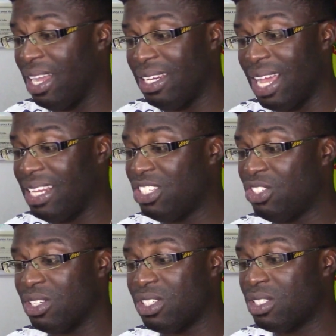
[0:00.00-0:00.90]
That is
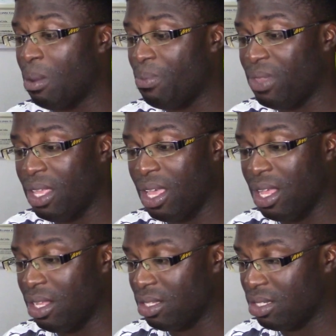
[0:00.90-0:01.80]
just something
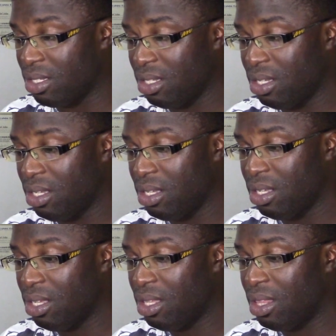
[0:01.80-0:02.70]
else.
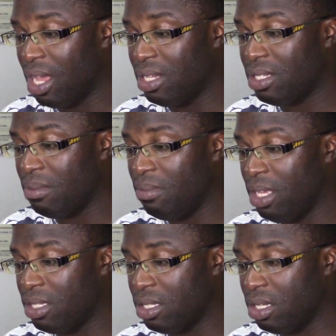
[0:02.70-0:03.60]
That is
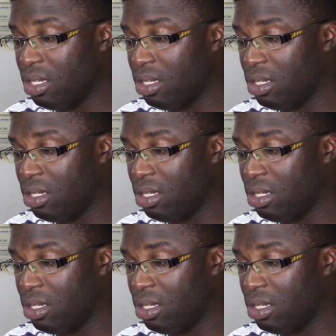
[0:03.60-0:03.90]
amazing.